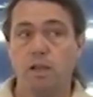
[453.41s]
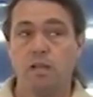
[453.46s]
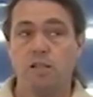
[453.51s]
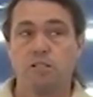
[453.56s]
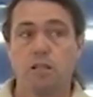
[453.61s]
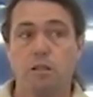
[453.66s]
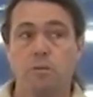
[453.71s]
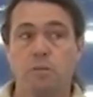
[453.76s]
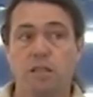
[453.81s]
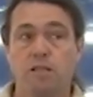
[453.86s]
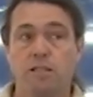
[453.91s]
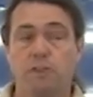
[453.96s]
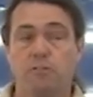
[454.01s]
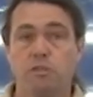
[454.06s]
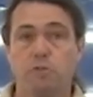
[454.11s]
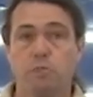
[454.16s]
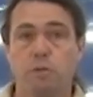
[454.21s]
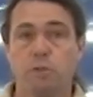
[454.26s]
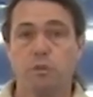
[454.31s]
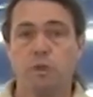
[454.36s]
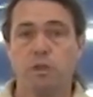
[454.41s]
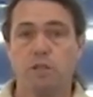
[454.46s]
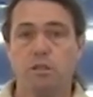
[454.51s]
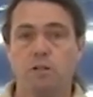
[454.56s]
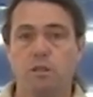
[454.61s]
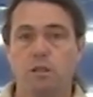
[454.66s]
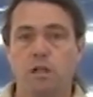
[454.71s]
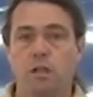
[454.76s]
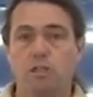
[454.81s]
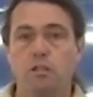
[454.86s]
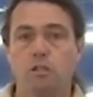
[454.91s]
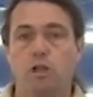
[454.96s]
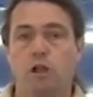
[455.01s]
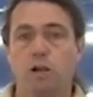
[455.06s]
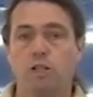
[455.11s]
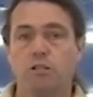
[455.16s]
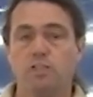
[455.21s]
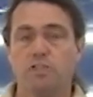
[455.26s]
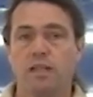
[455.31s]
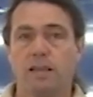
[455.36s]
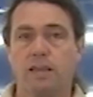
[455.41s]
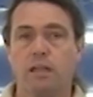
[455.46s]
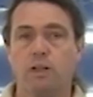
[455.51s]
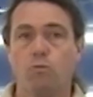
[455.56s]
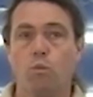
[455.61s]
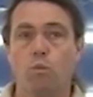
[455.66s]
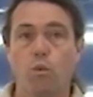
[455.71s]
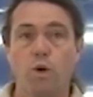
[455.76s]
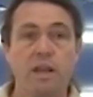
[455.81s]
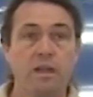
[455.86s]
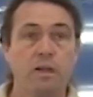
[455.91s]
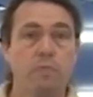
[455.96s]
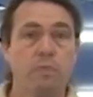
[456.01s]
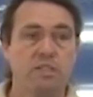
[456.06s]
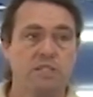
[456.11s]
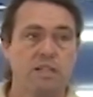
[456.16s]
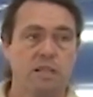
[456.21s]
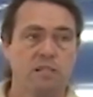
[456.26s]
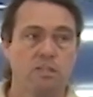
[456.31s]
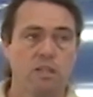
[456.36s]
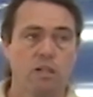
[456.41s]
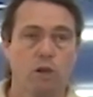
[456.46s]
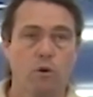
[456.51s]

it's going to be a difference between dogs that can win and possess the